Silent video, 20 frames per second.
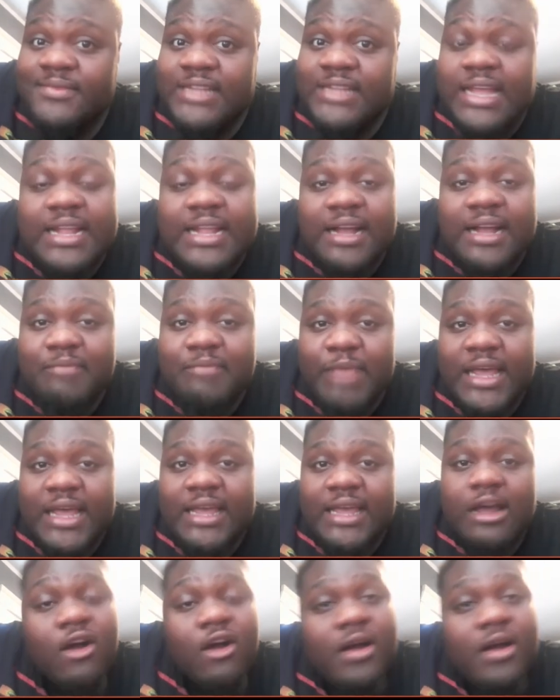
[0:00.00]
They not
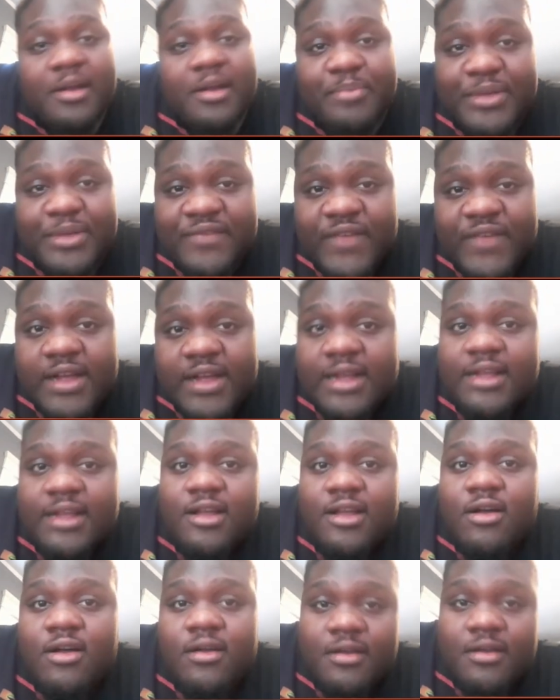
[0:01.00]
making it. R.I.P. Von,
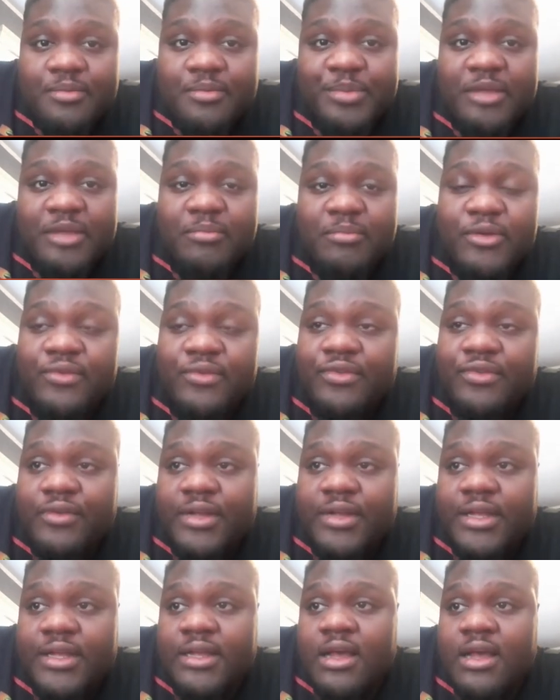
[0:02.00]
R.I.P. Mo
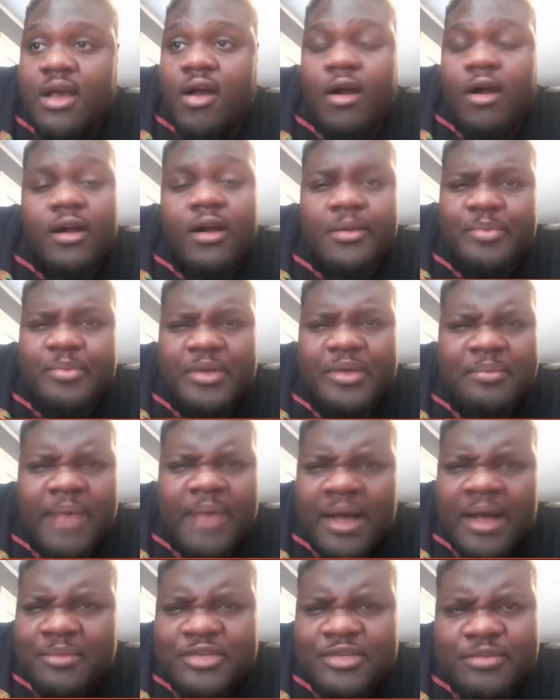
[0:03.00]
Three, R.I.P.
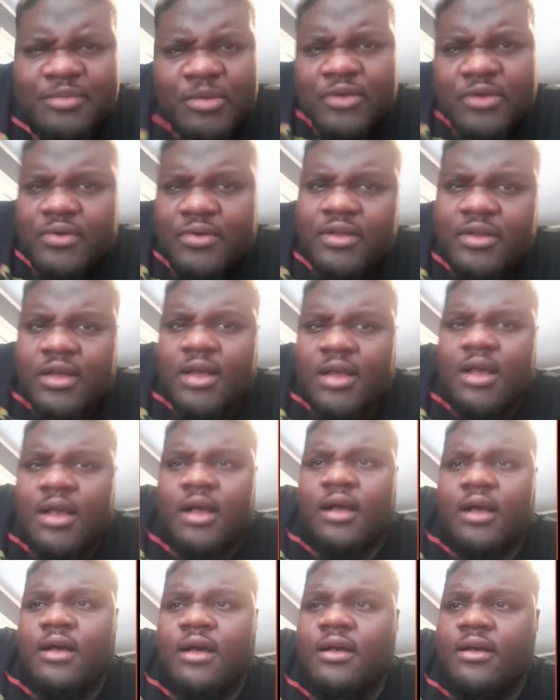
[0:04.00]
Pop Smoke,
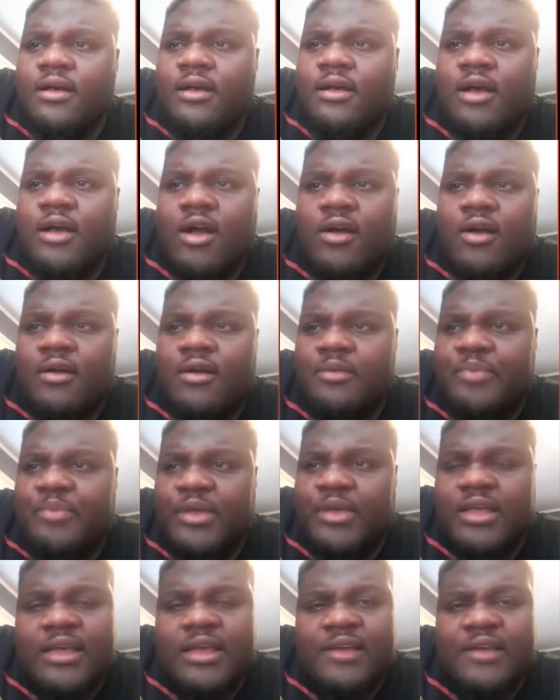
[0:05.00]
uh, R.I.P.
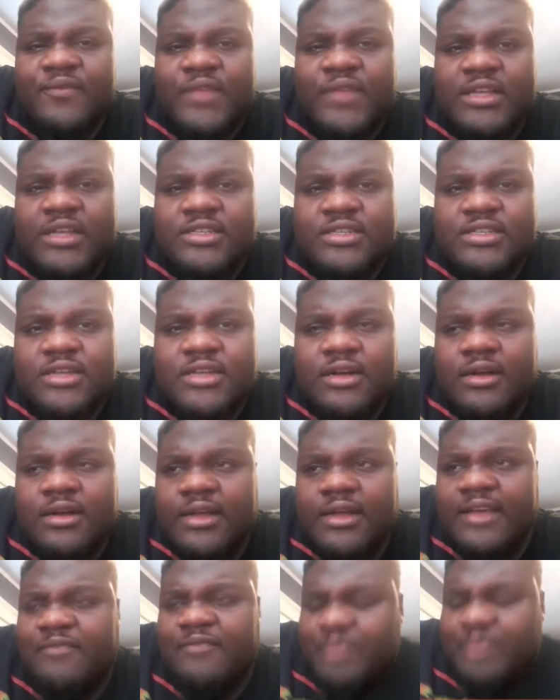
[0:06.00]
FDG,
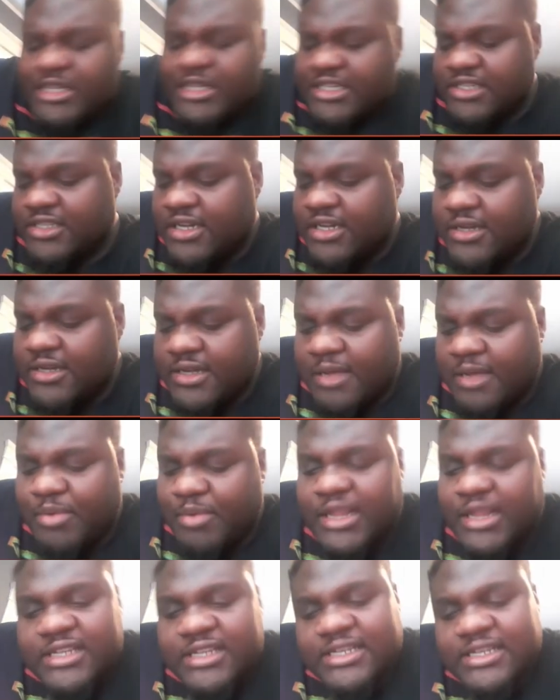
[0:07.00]
uh, FBG Duck. I
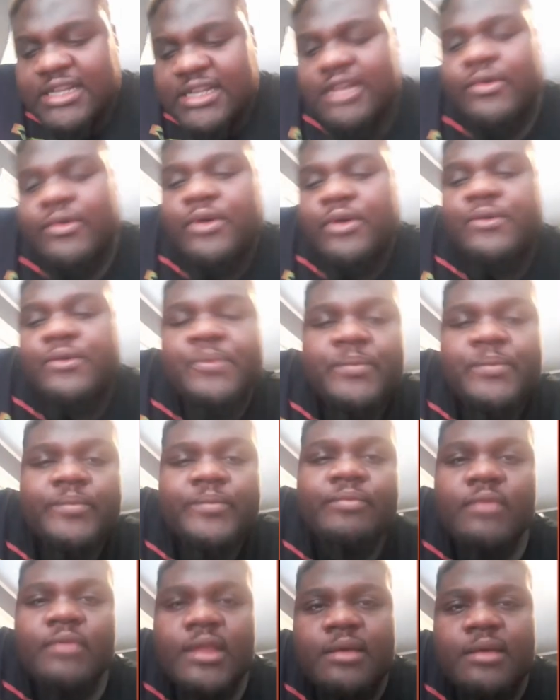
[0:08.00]
probably said that wrong,
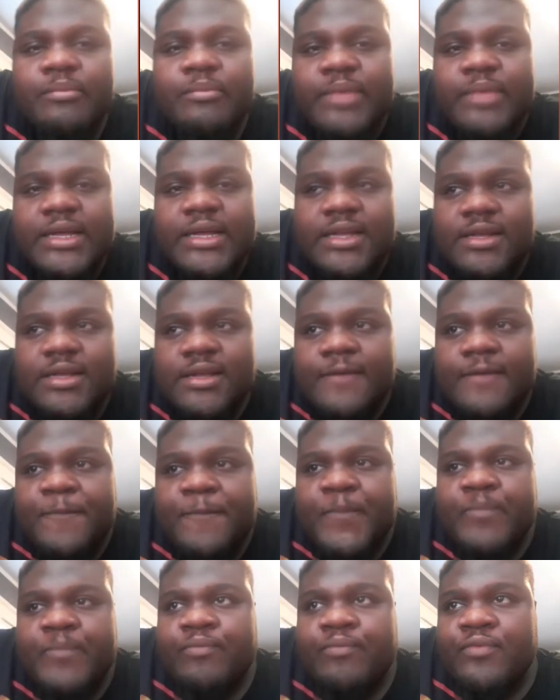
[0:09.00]
but
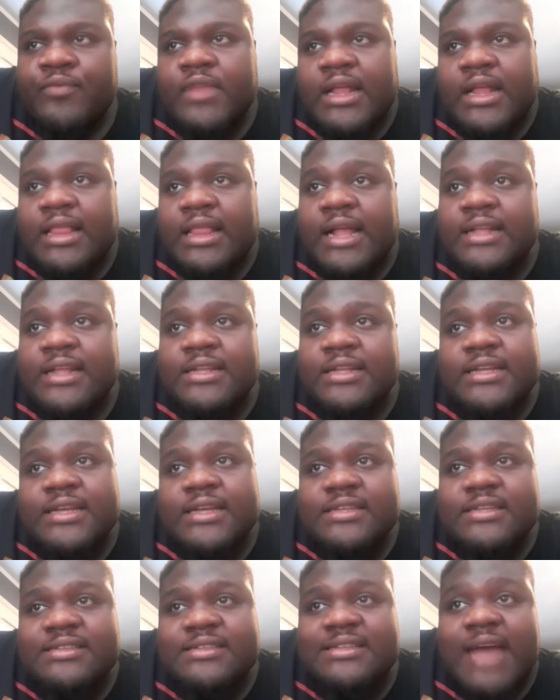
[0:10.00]
a lot of
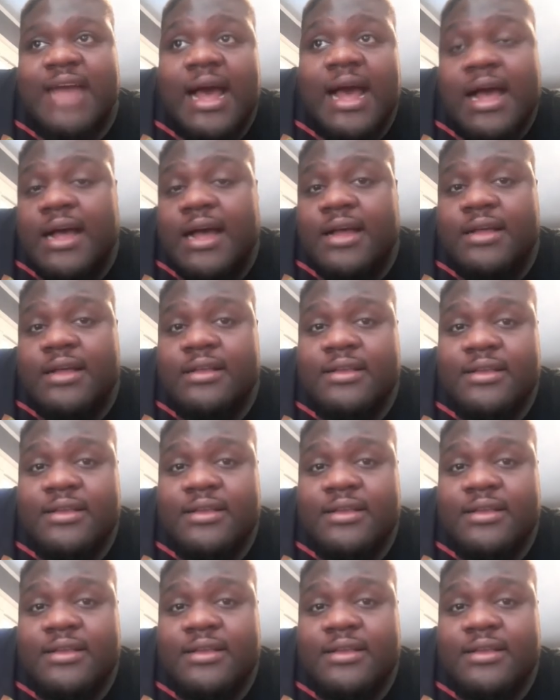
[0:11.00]
niggas died